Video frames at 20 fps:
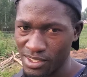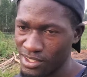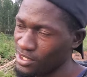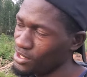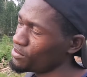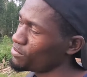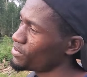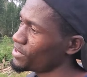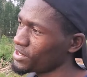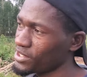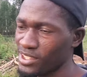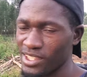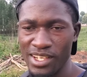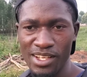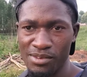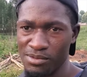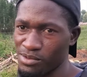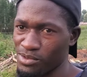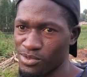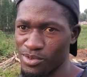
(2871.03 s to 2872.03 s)
In fact, I
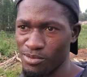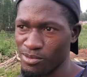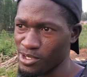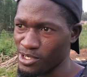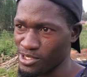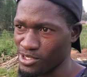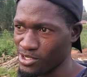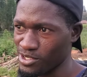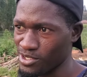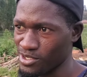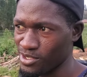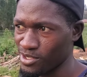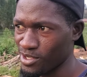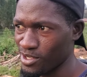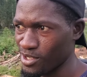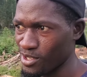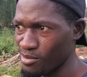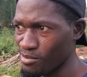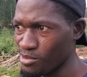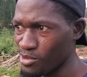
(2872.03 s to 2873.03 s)
love you so much,
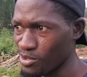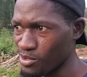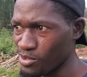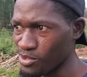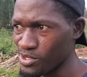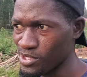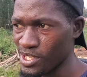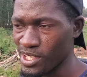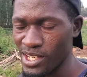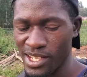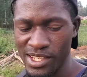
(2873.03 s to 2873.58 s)
because